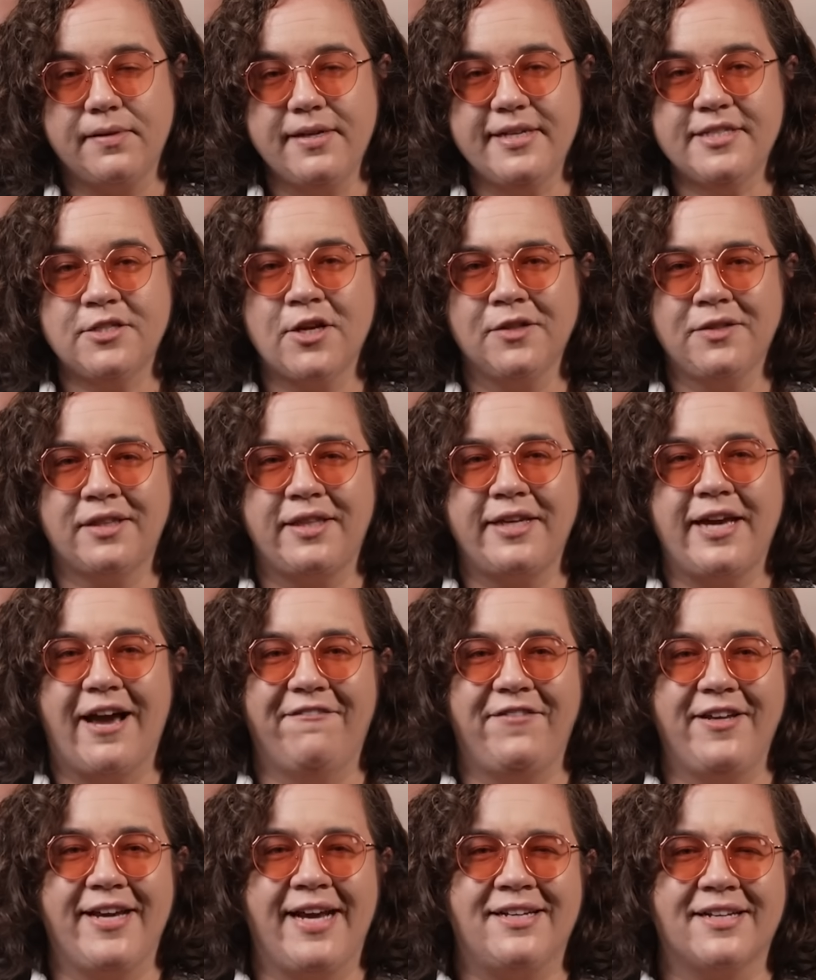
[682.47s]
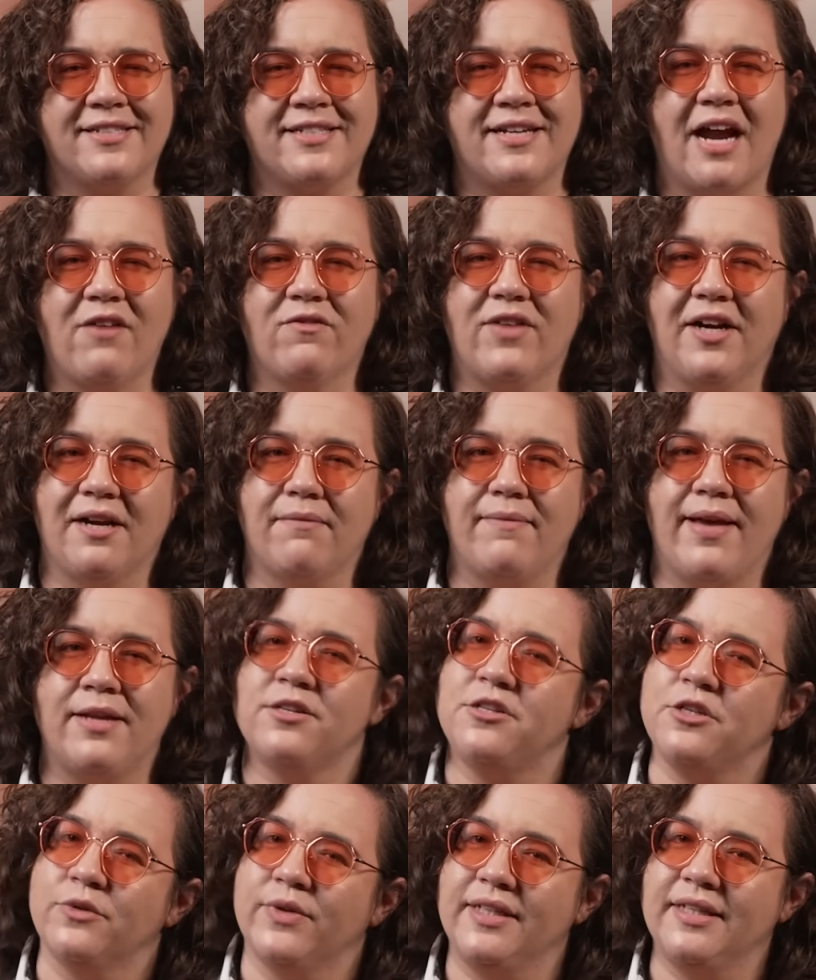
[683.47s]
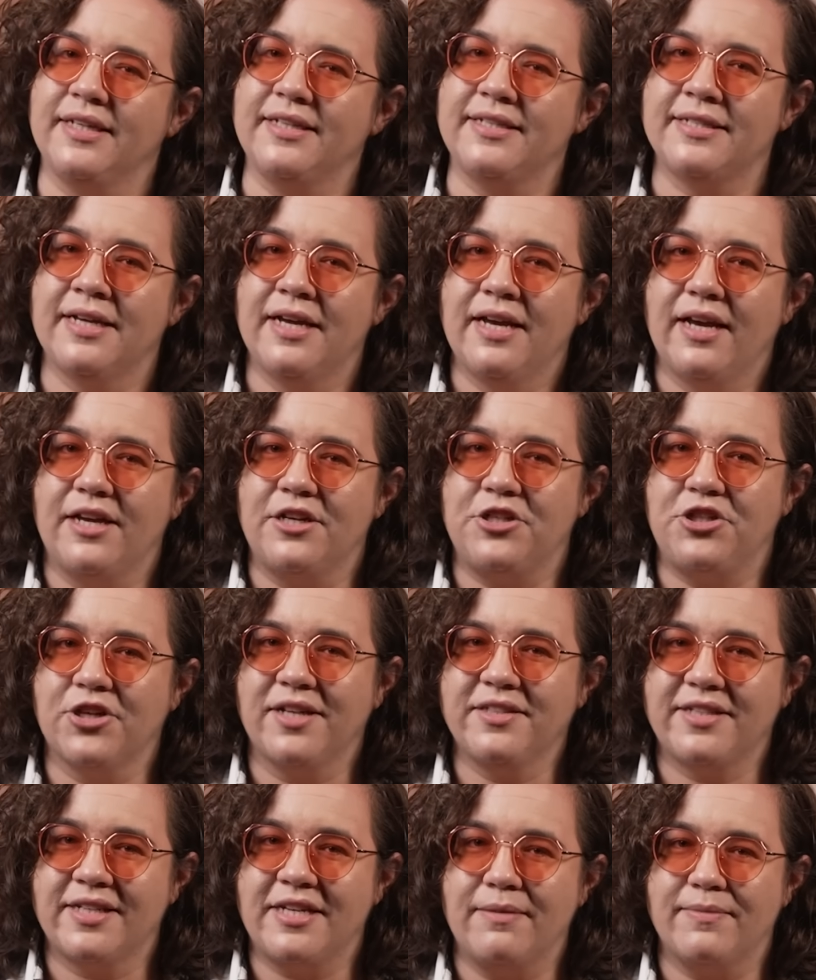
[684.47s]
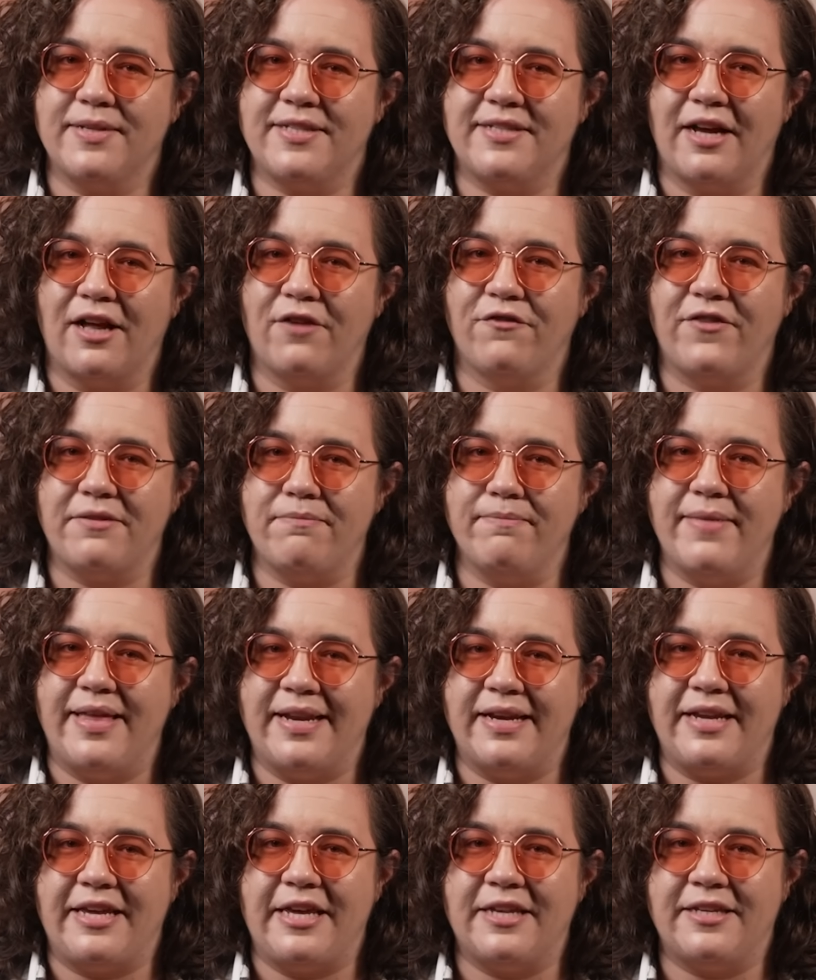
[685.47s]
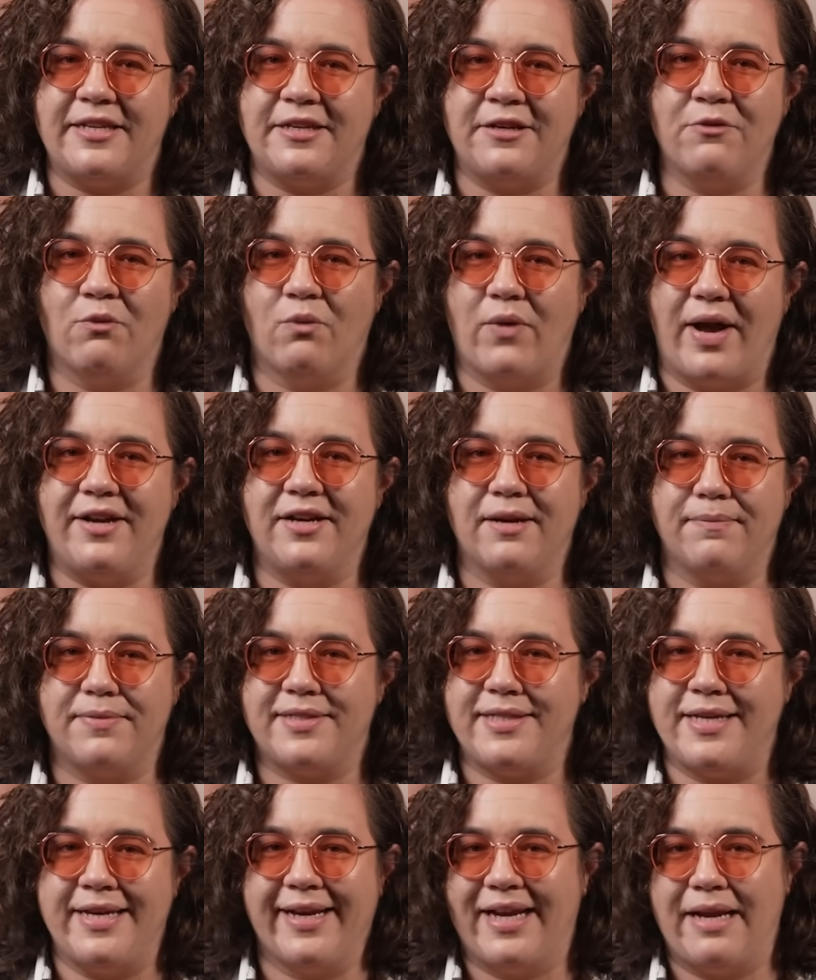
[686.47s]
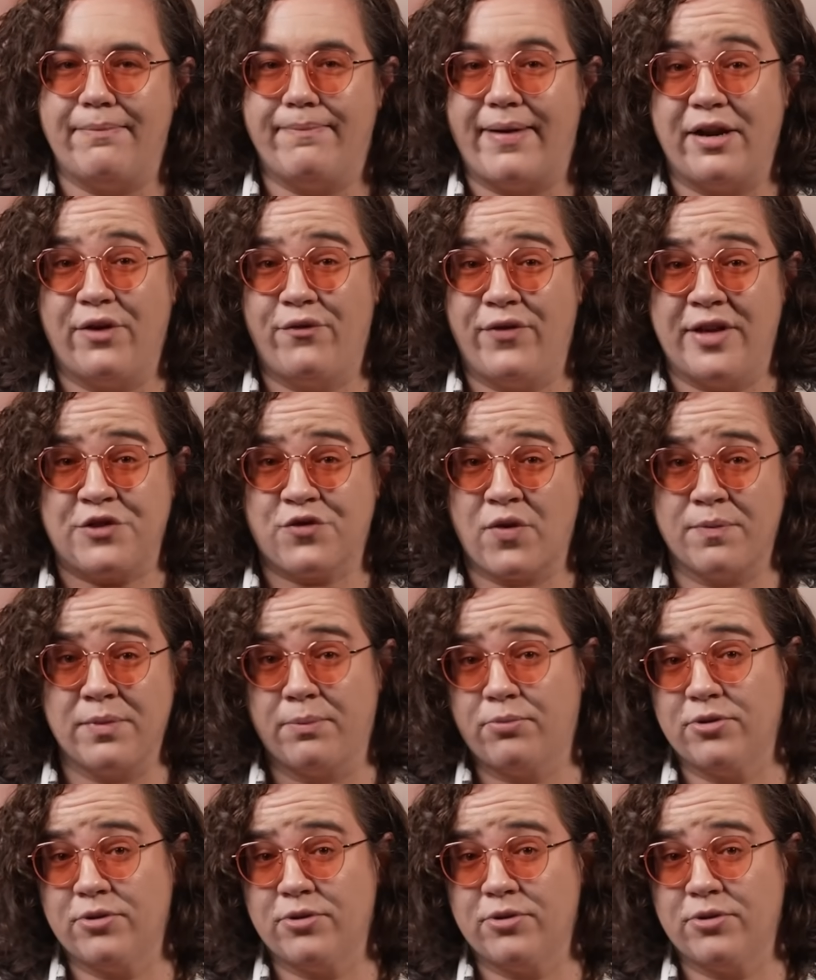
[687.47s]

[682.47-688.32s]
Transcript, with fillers: Please note that the FDA does not recommend doing this, and Johnson himself admitted he didn't wind up seeing any benefits from the